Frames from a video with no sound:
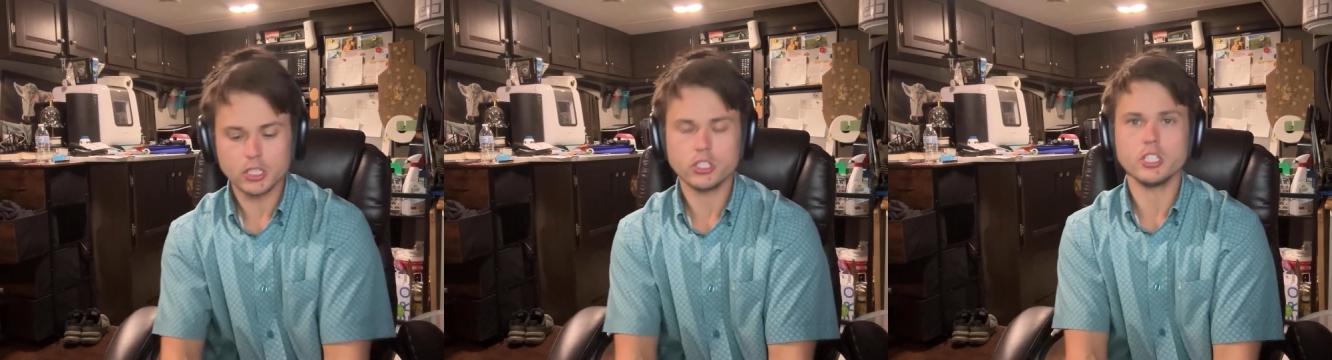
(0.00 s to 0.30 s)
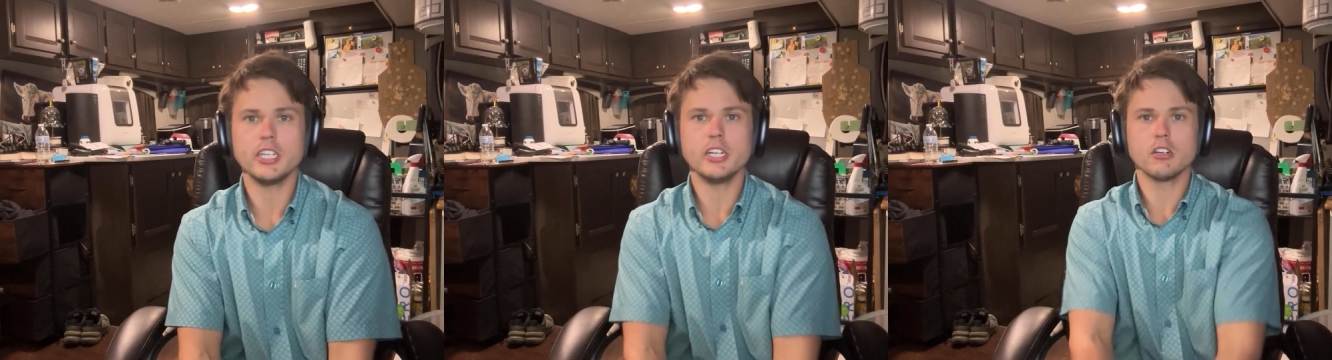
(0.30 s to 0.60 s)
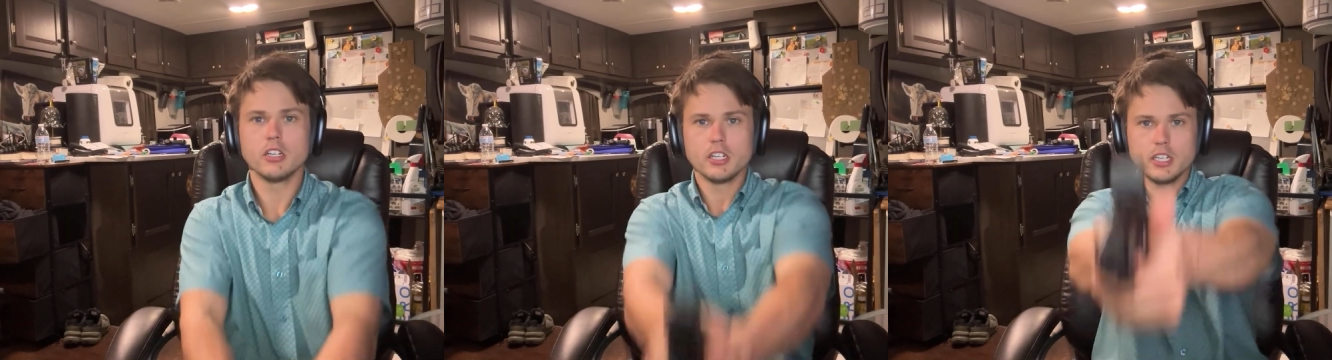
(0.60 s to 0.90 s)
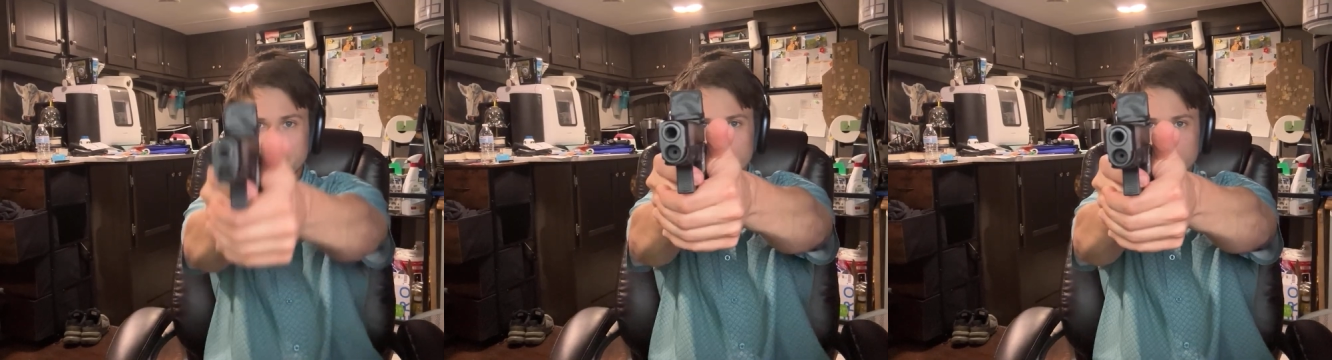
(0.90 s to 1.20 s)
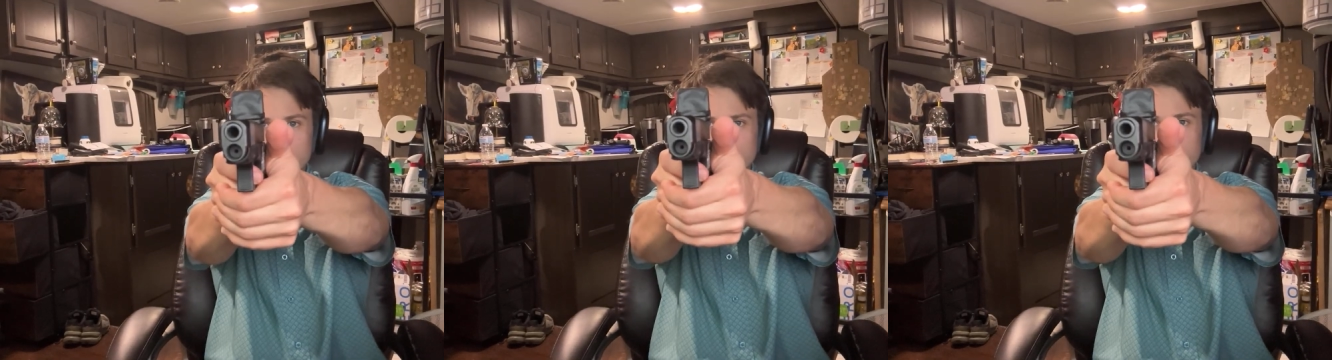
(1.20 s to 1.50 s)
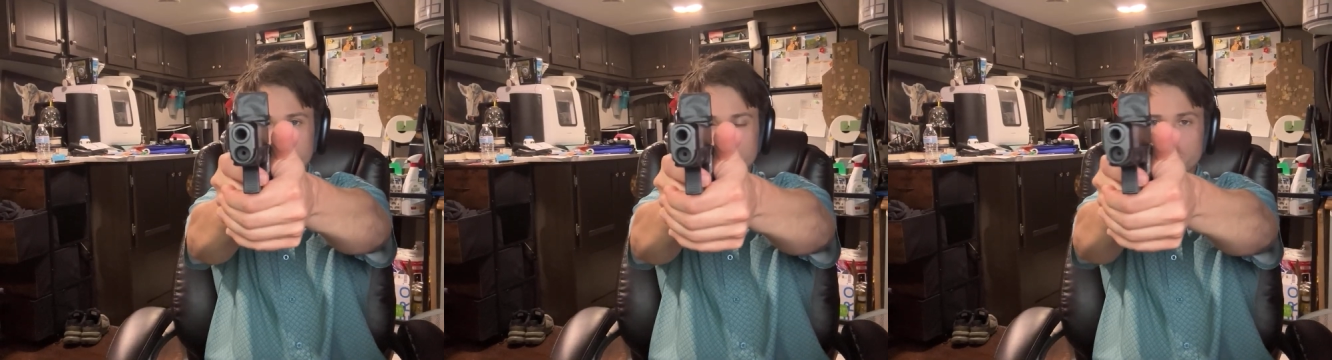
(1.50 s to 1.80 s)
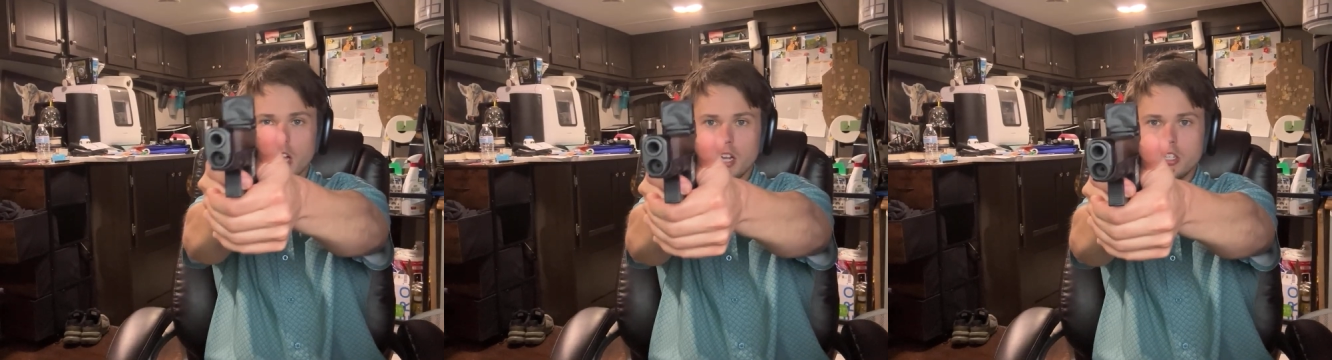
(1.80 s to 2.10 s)
So you're here. If the
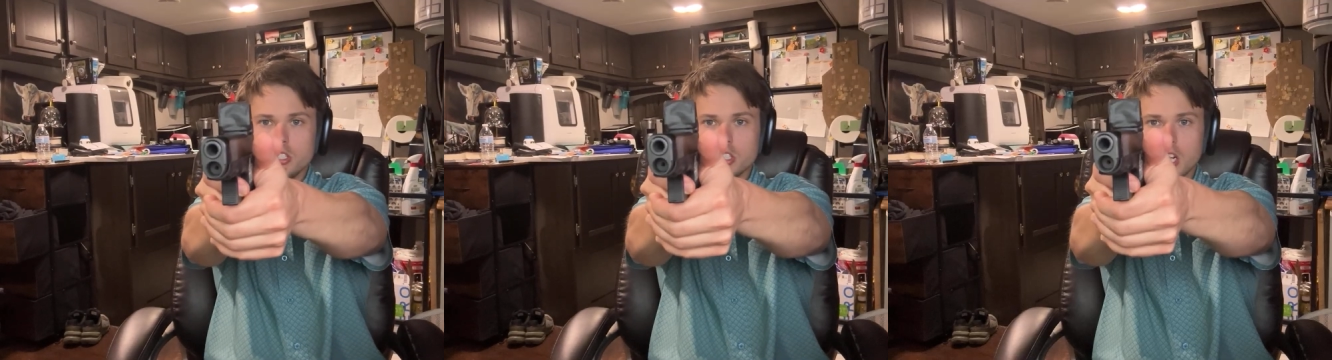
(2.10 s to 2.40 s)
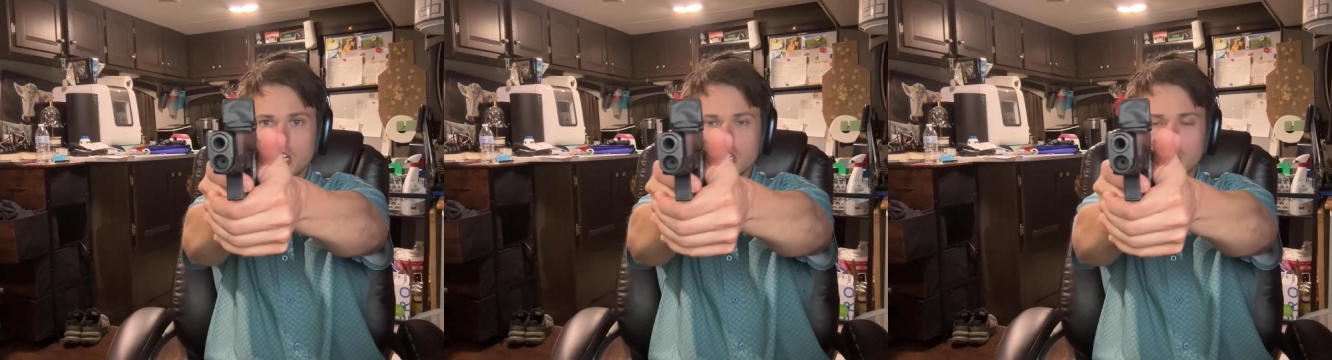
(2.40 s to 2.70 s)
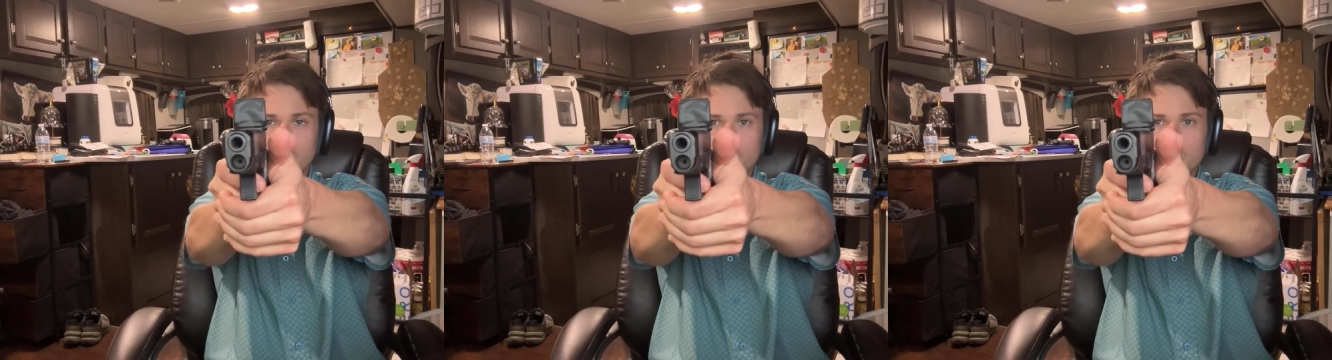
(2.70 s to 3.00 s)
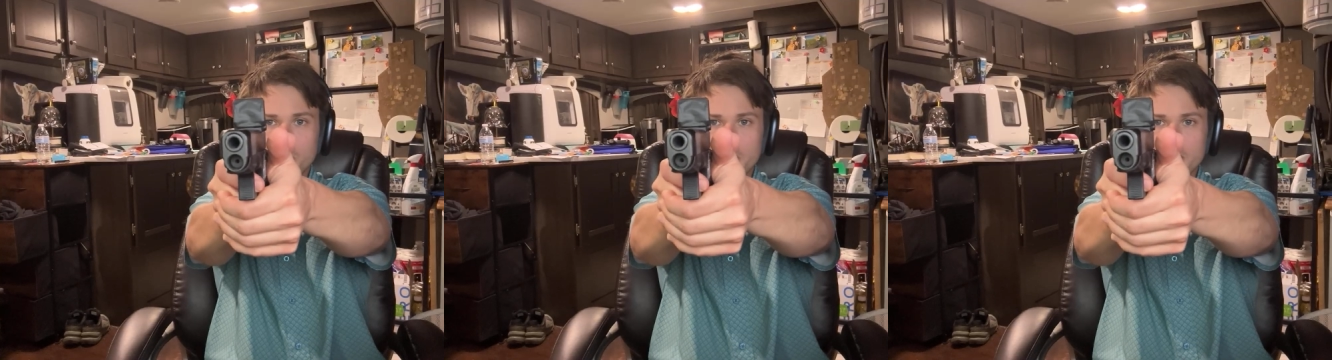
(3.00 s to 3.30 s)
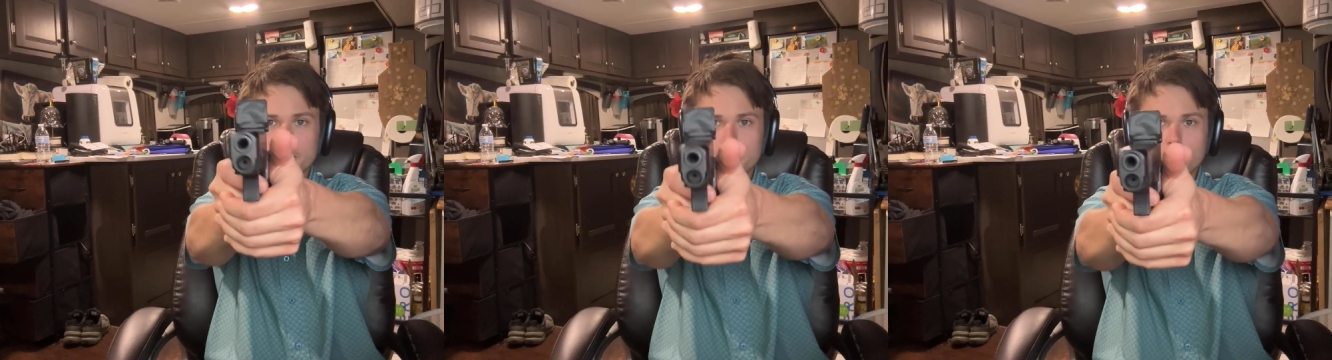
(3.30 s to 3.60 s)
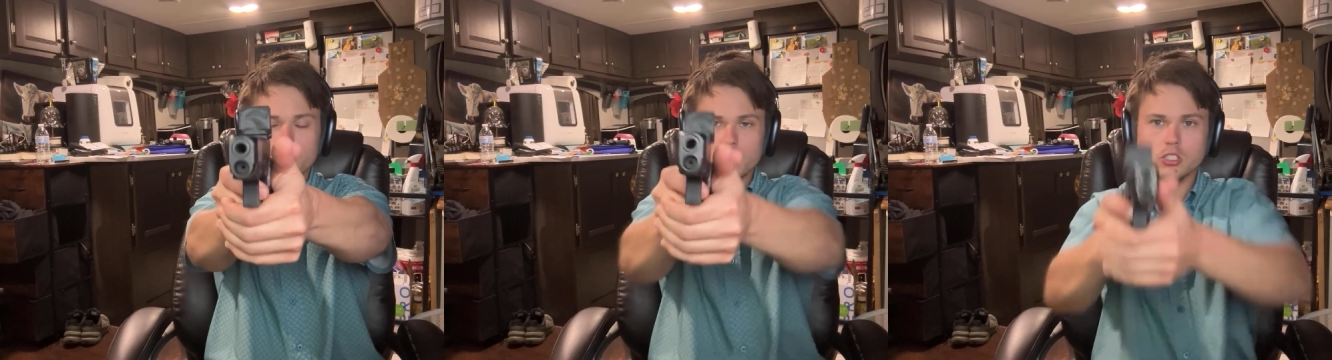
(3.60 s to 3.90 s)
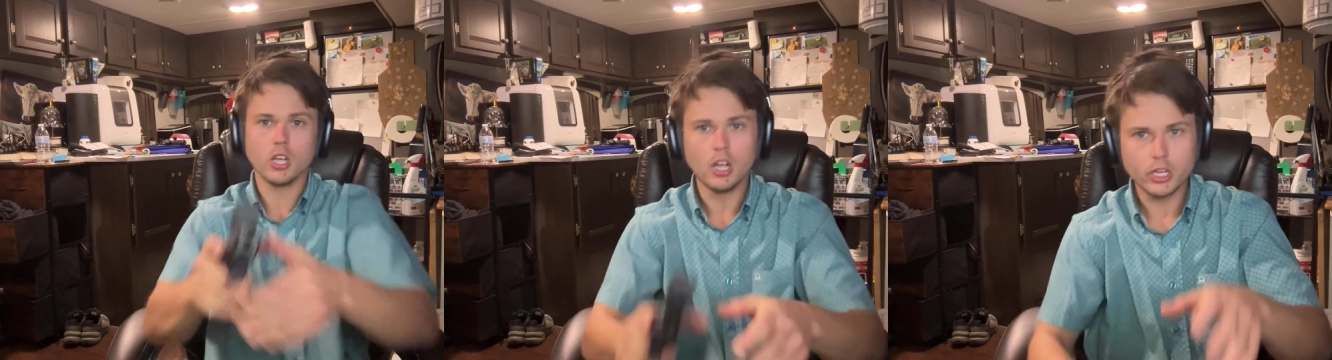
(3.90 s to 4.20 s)
dot does not come up in focus,